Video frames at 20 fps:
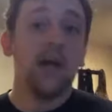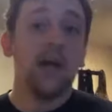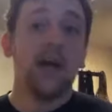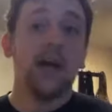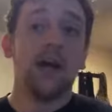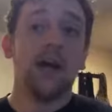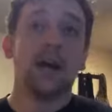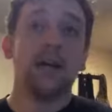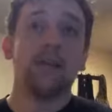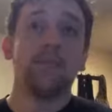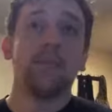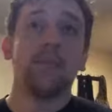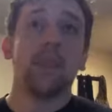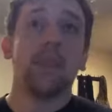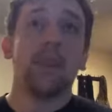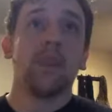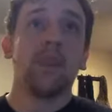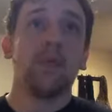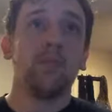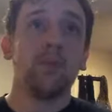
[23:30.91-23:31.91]
Um,
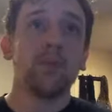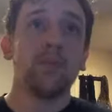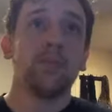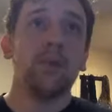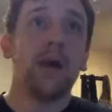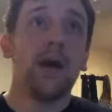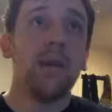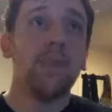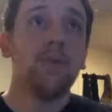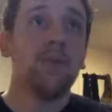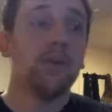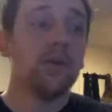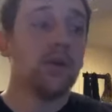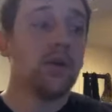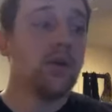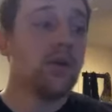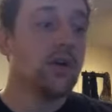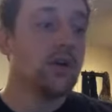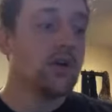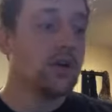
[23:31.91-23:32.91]
the most
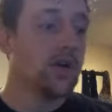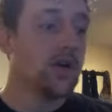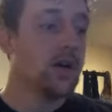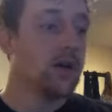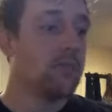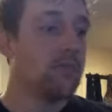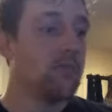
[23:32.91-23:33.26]
popular uh,